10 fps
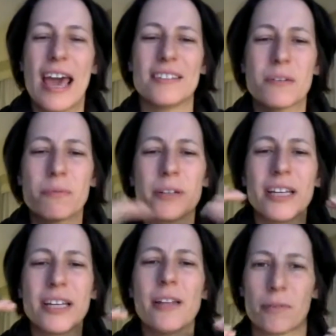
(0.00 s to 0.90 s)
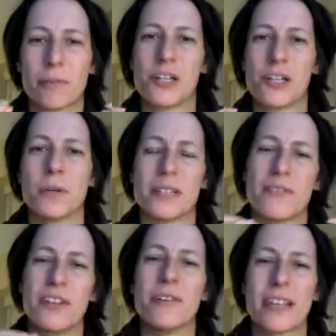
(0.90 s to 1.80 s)
And there's a really low
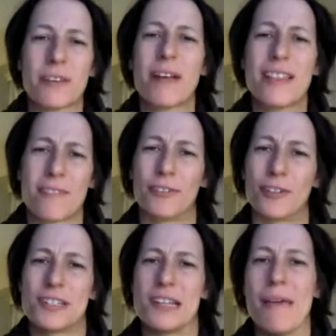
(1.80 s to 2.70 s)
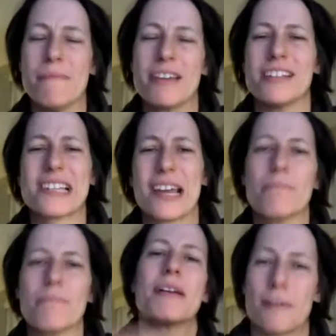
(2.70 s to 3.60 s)
threshold, so if you don't get it right the first time, you can
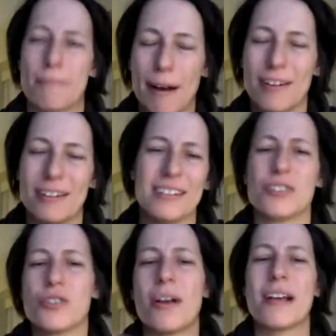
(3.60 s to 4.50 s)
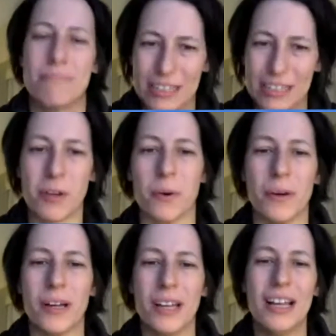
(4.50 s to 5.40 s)
just kind of break it apart and try something
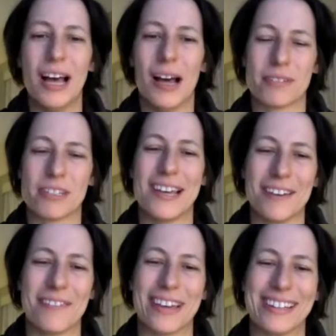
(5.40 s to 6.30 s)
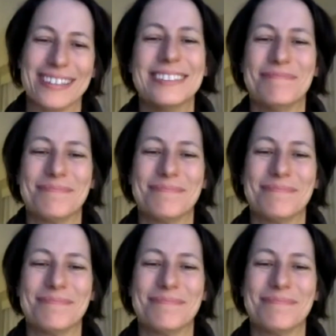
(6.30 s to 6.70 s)
new to innovate.